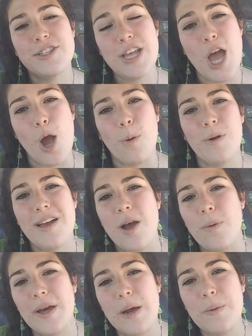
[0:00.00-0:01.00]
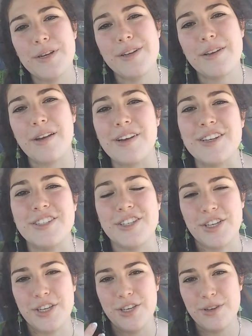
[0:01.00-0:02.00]
so what I want to encourage
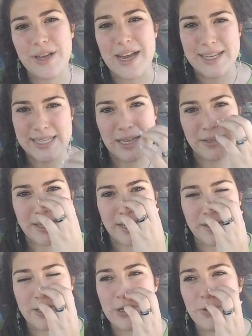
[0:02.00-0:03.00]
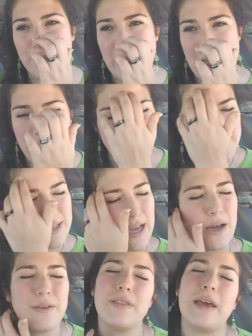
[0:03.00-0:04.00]
you guys out there, you parents
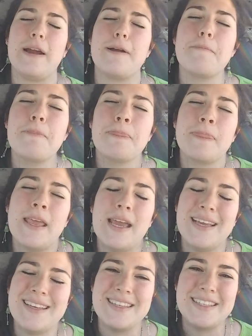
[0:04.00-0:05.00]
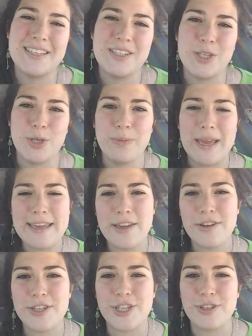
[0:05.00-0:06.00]
out there, is to make
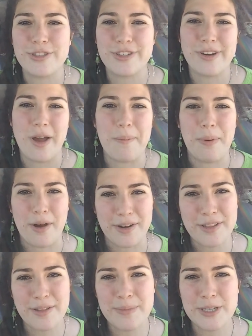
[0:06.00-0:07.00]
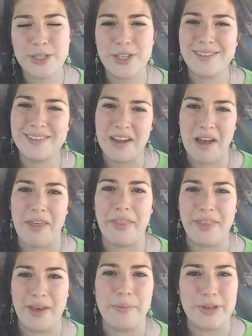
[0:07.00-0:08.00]
your children a part of the mission, not
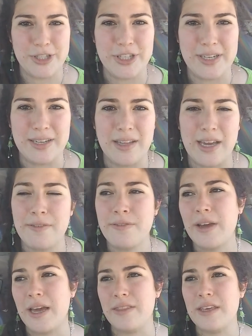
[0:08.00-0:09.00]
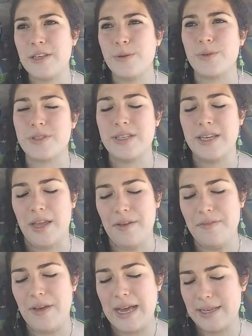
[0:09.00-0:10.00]
the mission in life. I think you will see
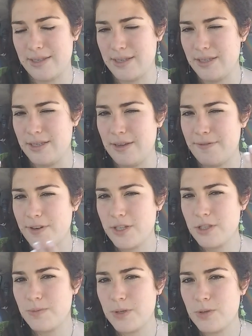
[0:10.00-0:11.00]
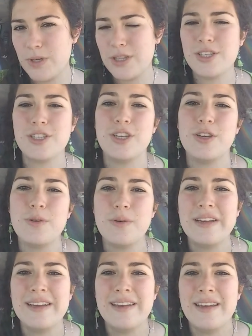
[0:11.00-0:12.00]
a vast difference between the
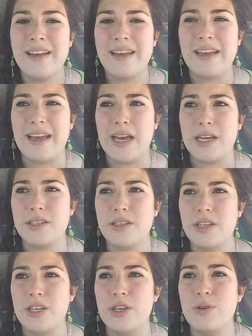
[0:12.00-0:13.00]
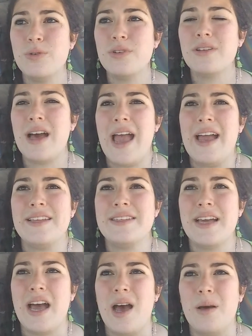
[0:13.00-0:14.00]
two, and you will
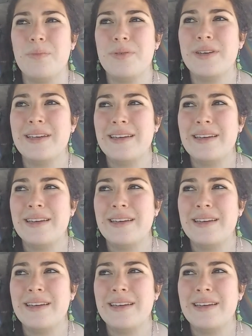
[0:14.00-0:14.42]
end up